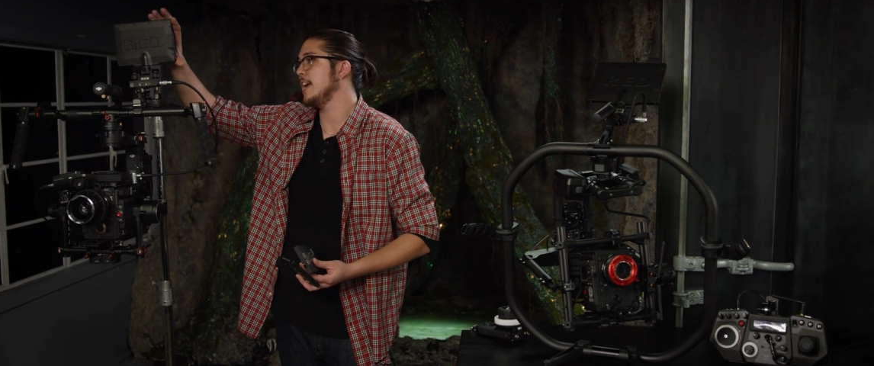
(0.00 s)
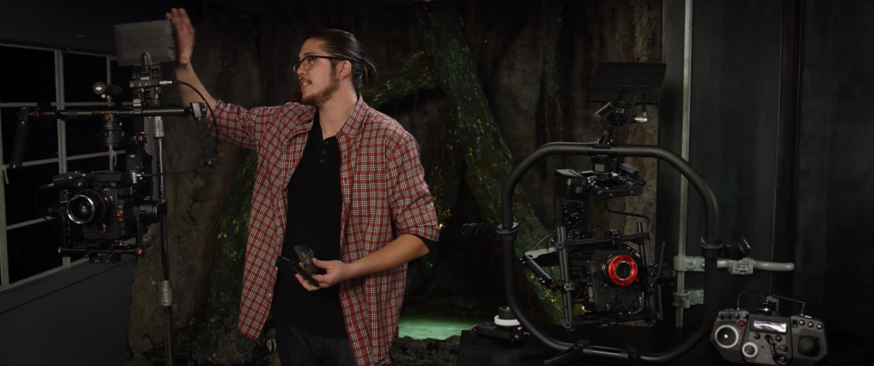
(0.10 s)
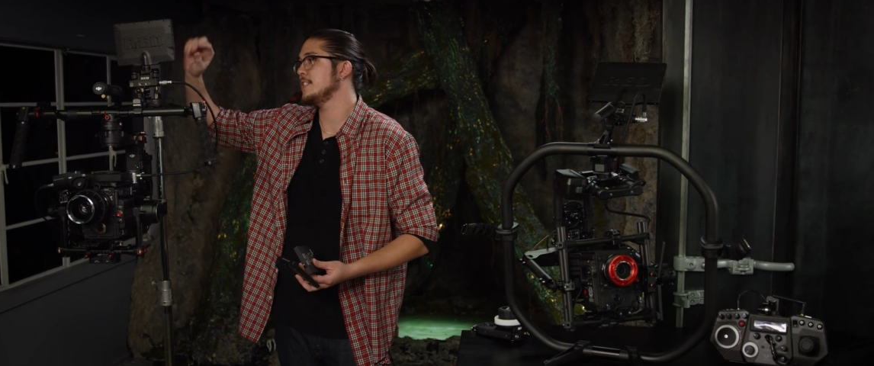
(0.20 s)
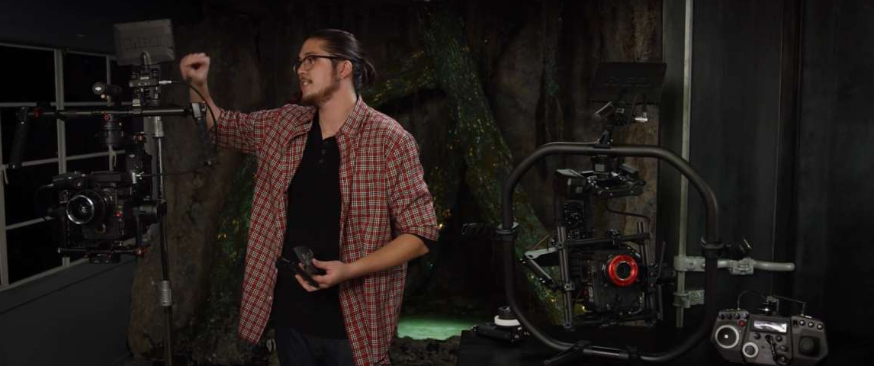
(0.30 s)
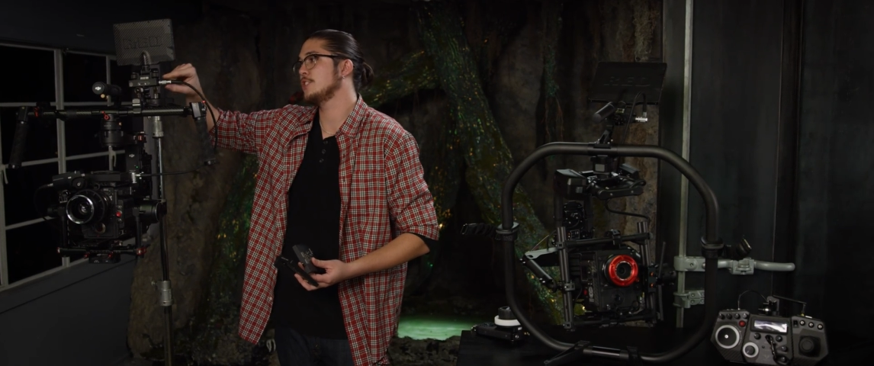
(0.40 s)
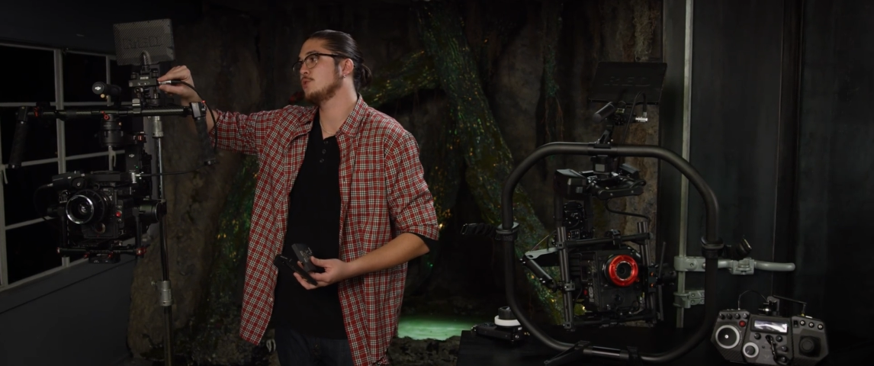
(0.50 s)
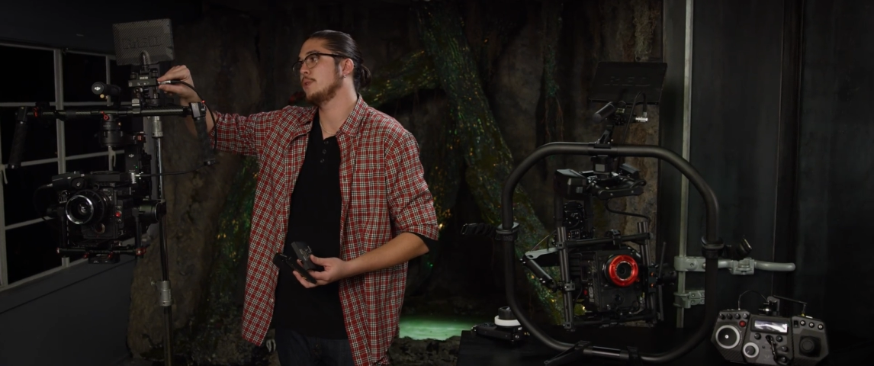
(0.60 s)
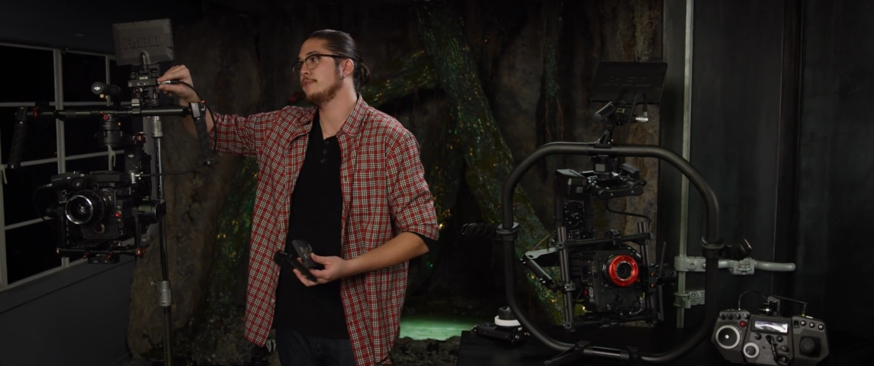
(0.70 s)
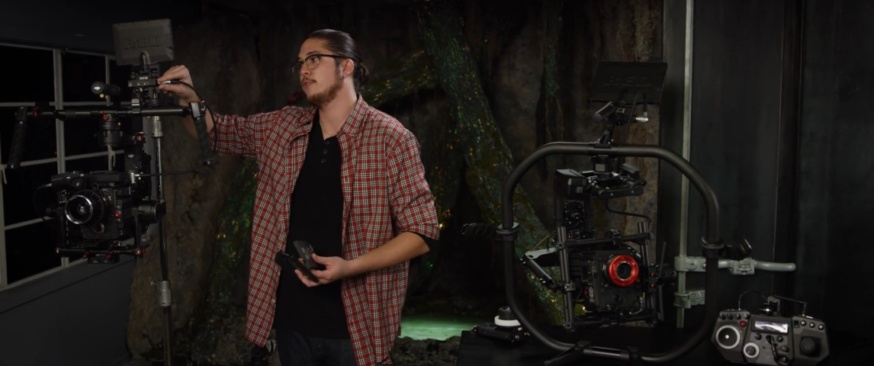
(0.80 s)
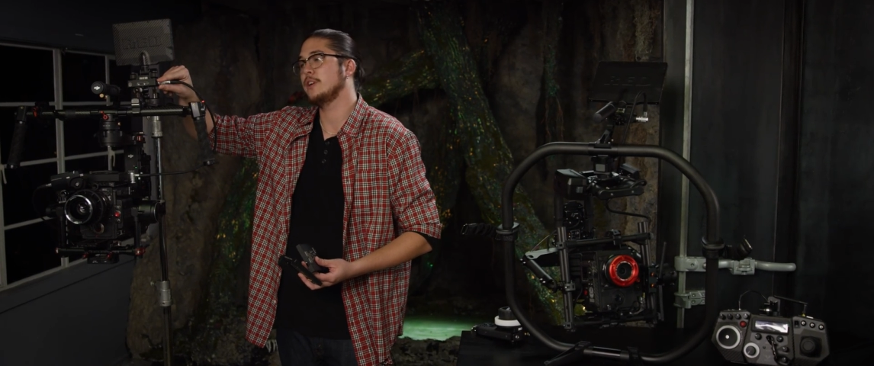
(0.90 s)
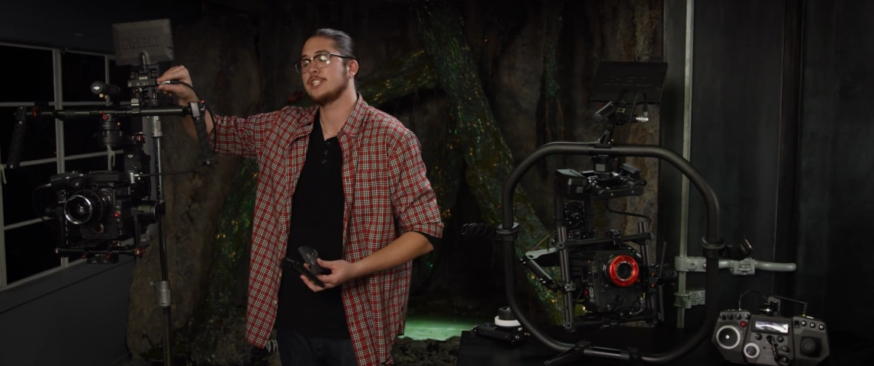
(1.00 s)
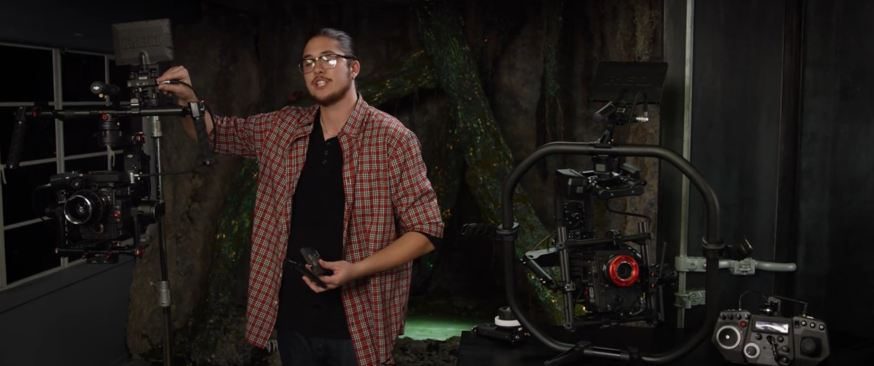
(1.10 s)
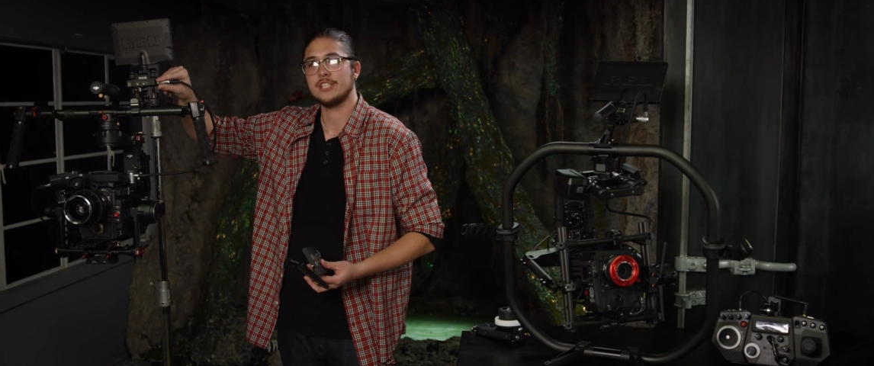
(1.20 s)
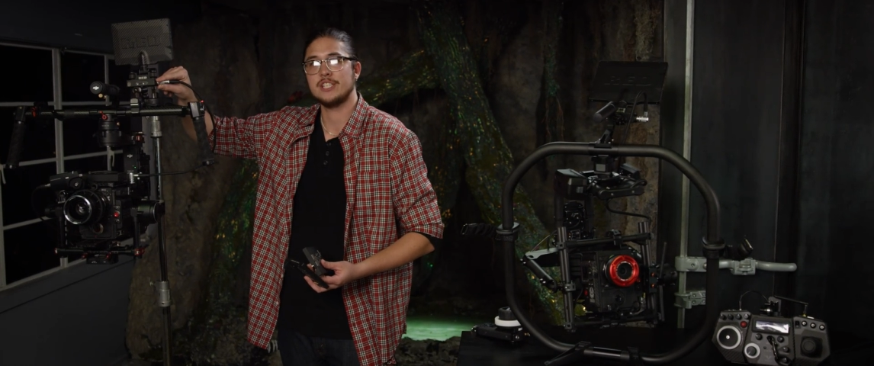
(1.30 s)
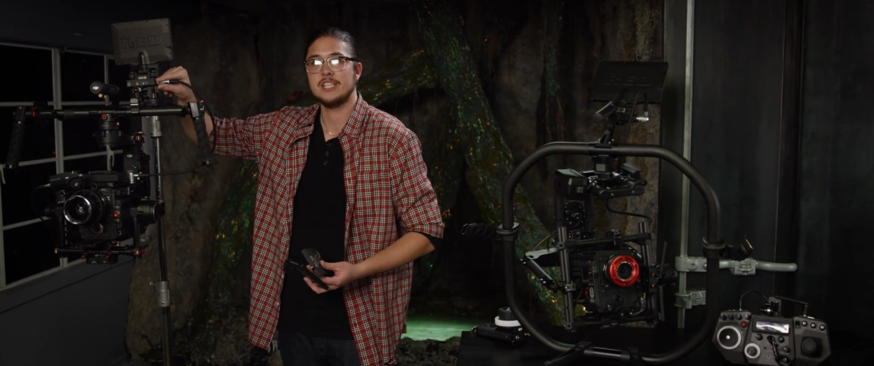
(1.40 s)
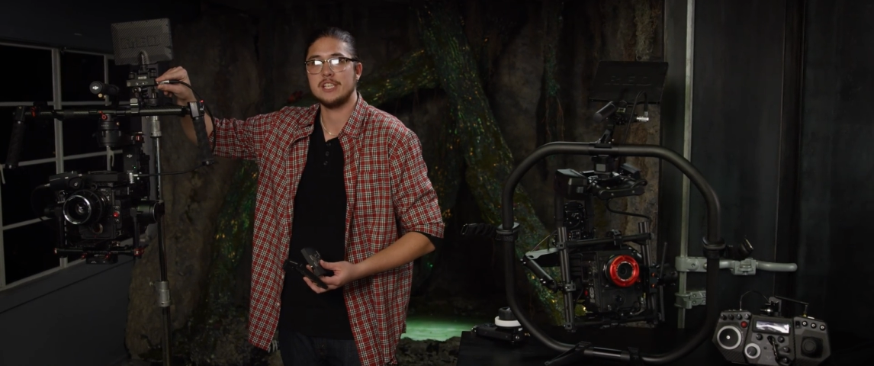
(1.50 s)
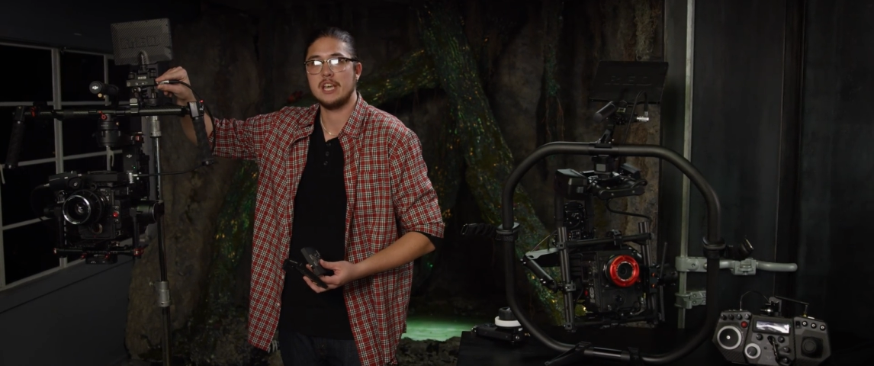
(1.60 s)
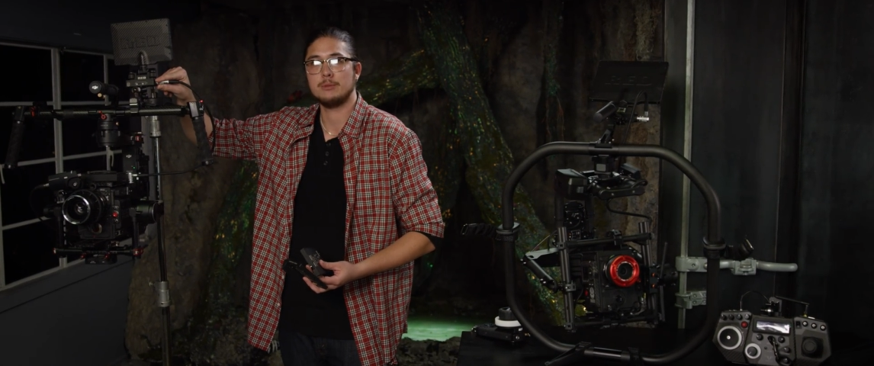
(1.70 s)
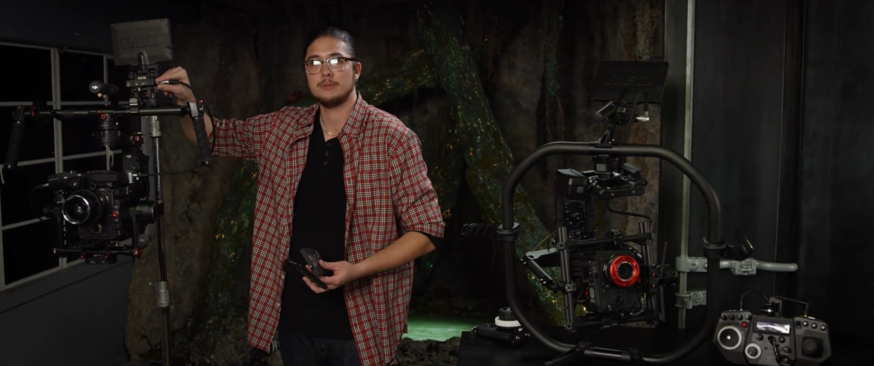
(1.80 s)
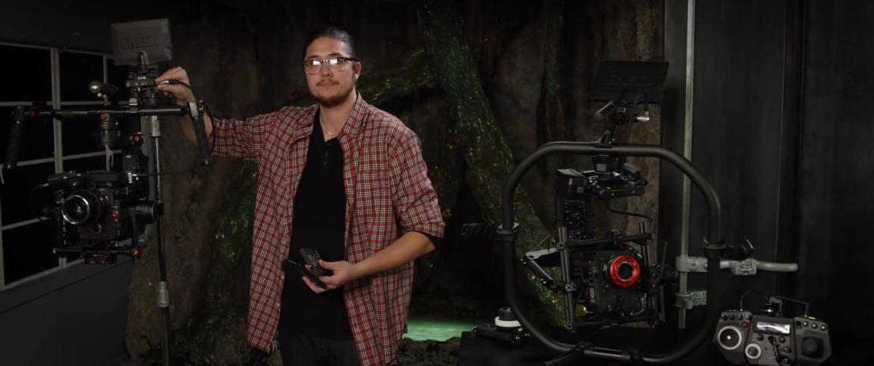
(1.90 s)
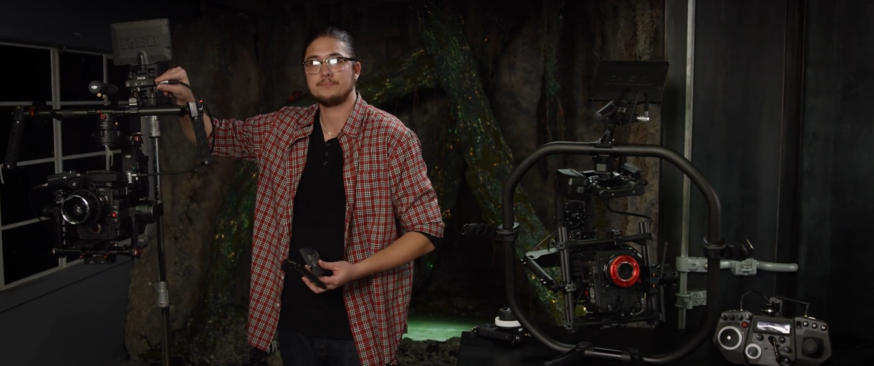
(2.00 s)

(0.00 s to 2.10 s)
18 to 24 inch LCD cable.